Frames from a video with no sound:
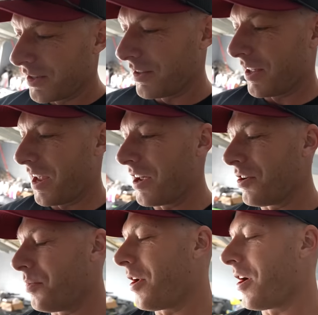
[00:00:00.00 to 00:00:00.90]
the
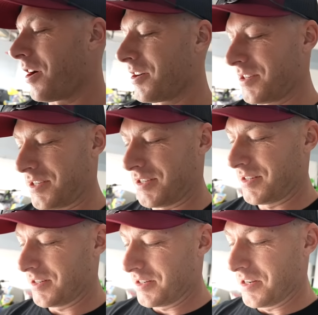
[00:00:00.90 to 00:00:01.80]
handlebars,
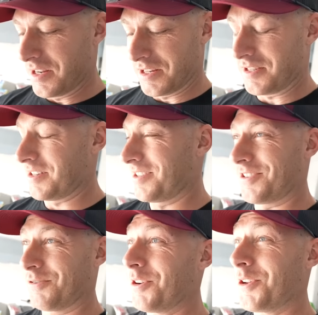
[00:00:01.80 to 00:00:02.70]
it's
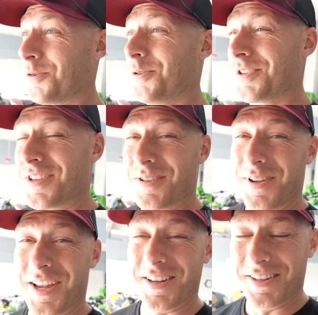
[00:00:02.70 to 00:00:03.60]
it's really cool to see, man.